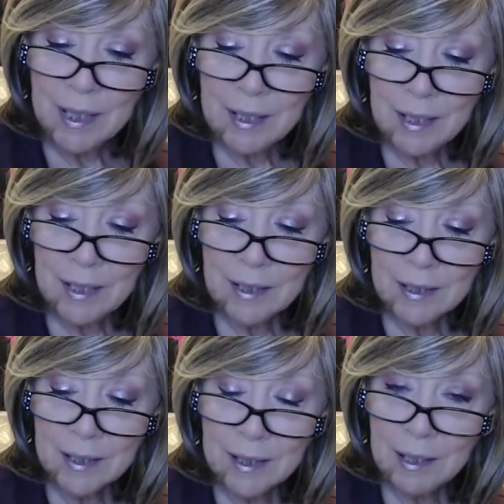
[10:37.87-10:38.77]

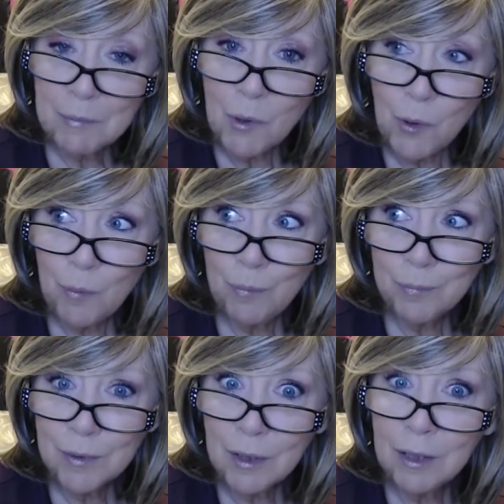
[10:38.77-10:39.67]
and I came home.
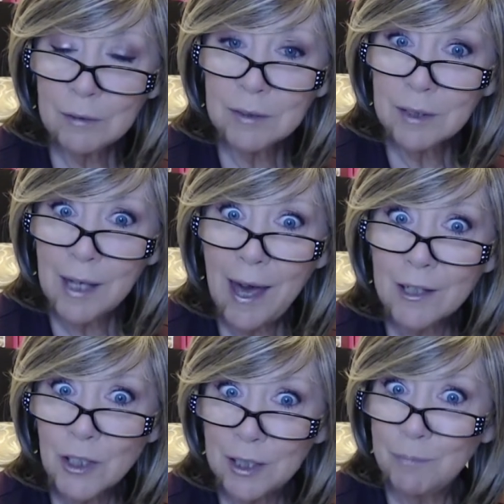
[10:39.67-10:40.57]
Oh,
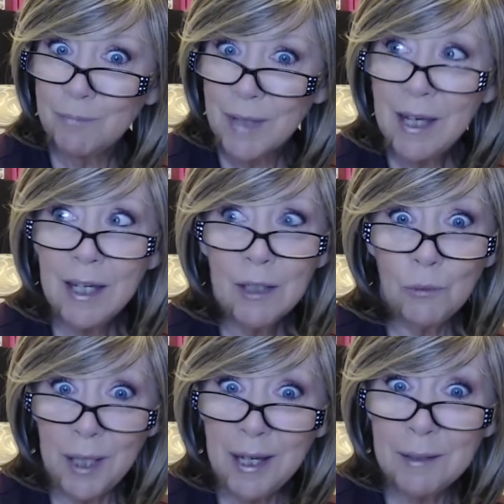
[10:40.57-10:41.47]
actually,
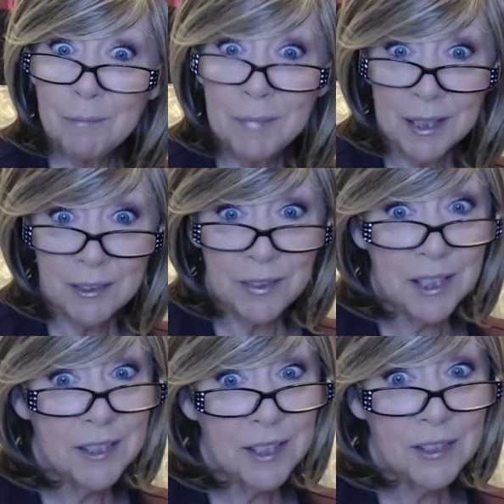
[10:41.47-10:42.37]
we had
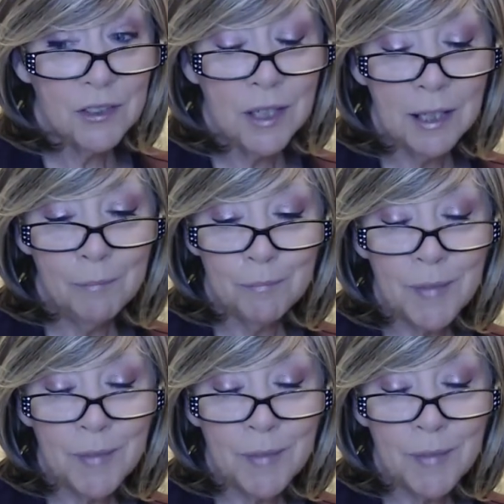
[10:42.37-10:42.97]
margaritas yesterday.